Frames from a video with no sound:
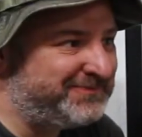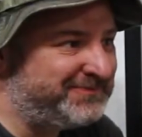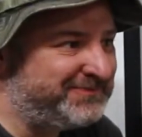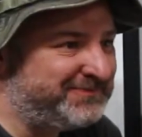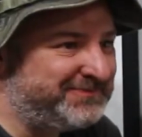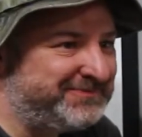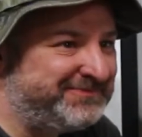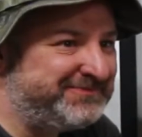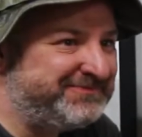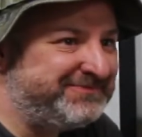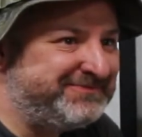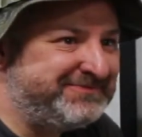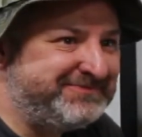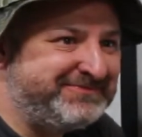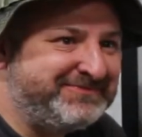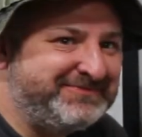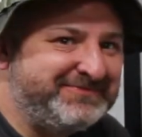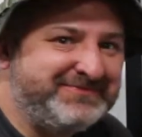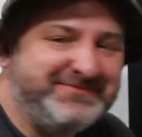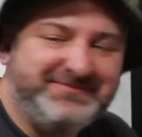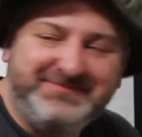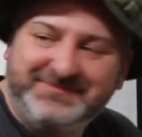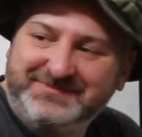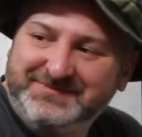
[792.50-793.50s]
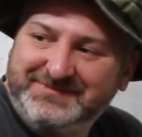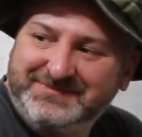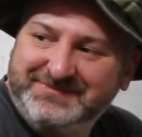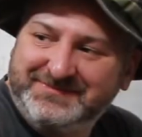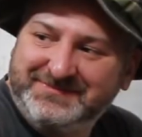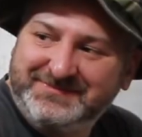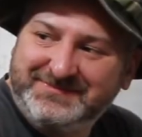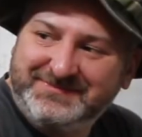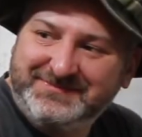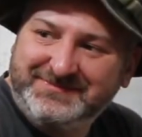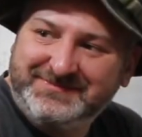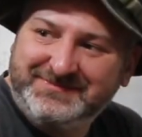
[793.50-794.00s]

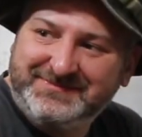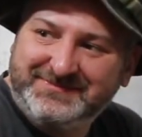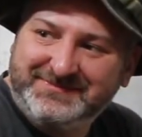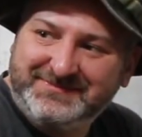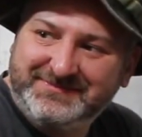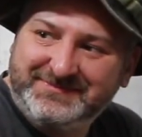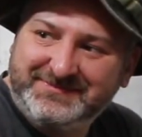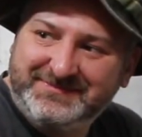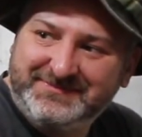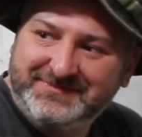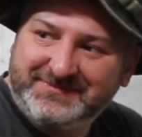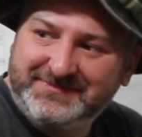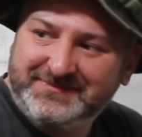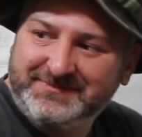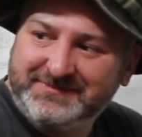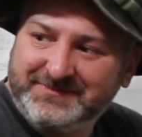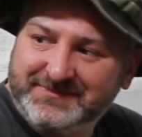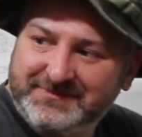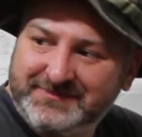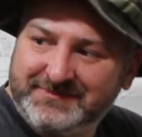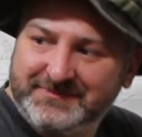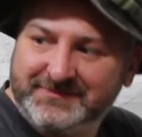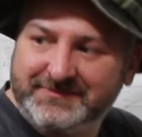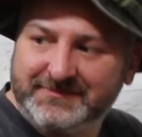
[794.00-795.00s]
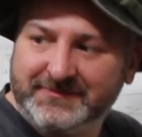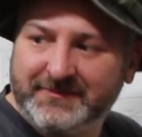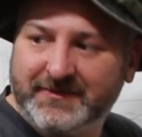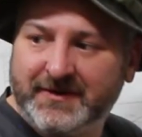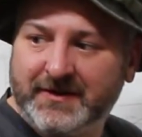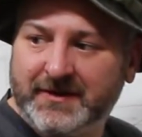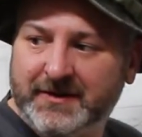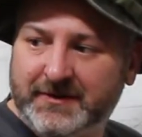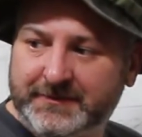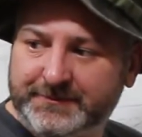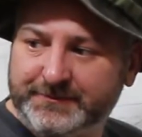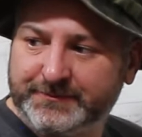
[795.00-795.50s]

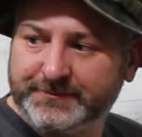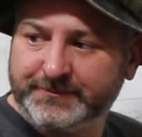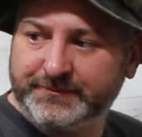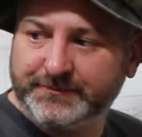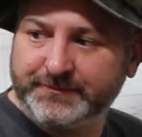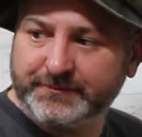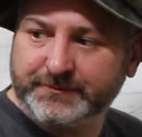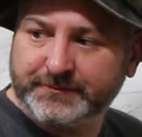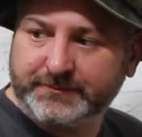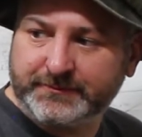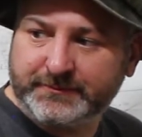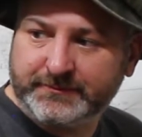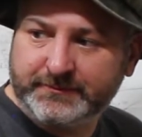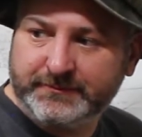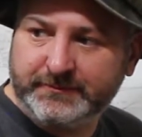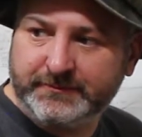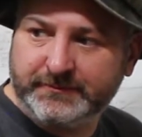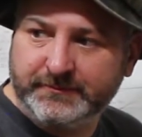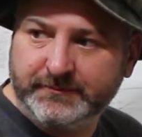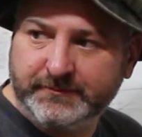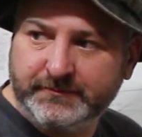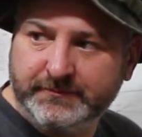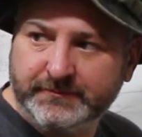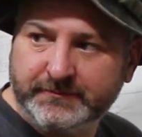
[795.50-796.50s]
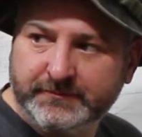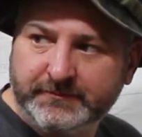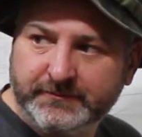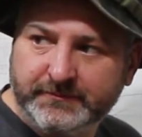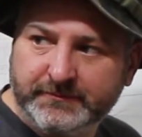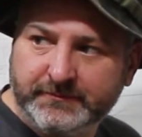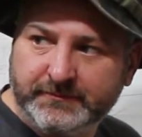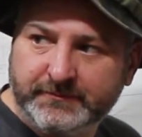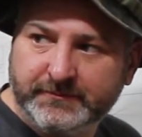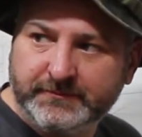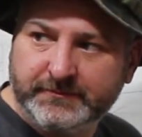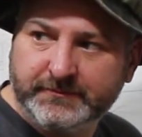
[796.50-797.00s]

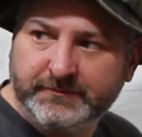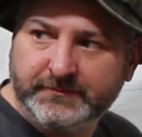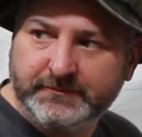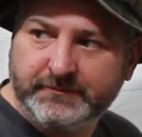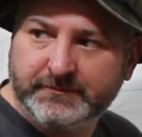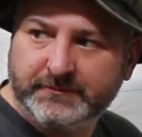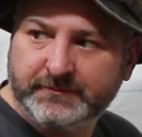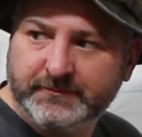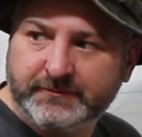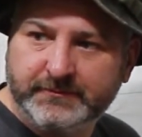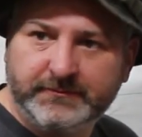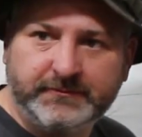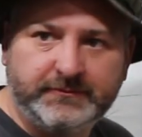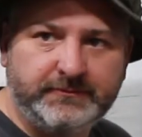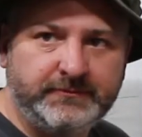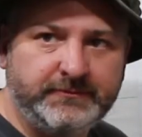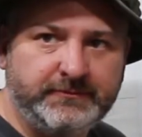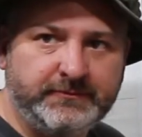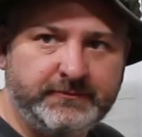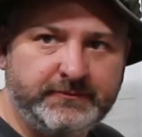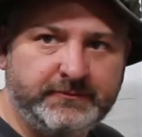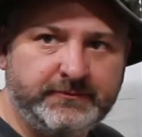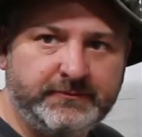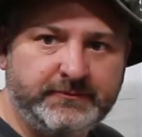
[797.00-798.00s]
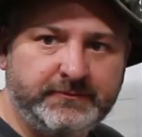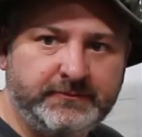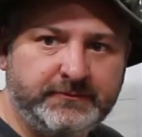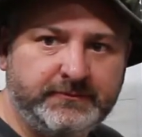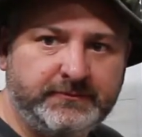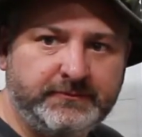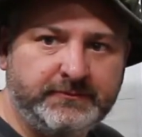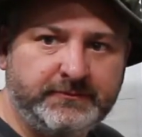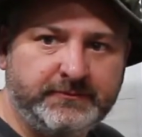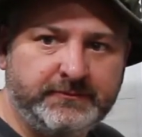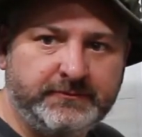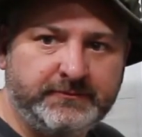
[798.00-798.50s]

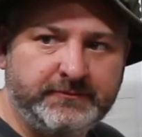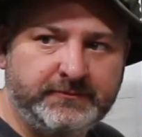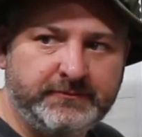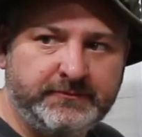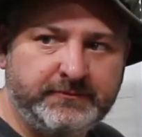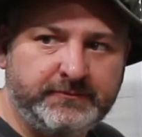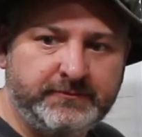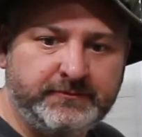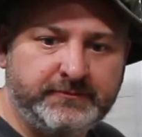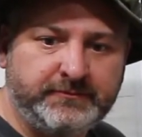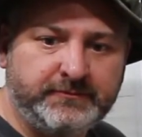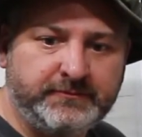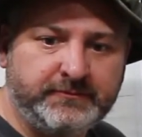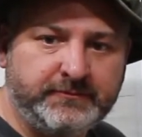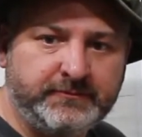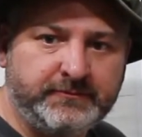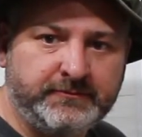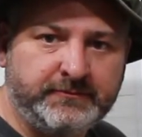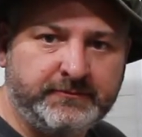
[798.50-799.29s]
(not speaking)